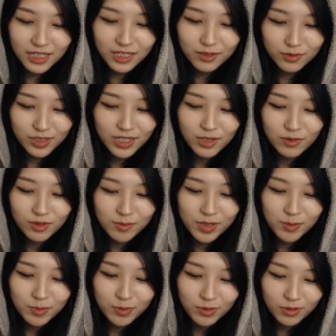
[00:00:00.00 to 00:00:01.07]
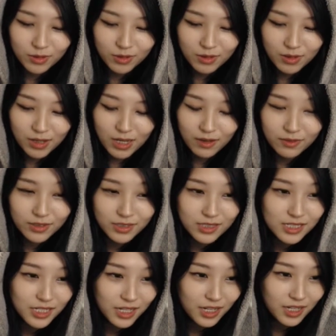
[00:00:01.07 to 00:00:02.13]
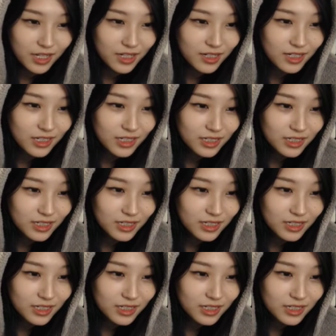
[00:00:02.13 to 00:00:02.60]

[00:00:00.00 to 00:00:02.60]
reading what people have to say.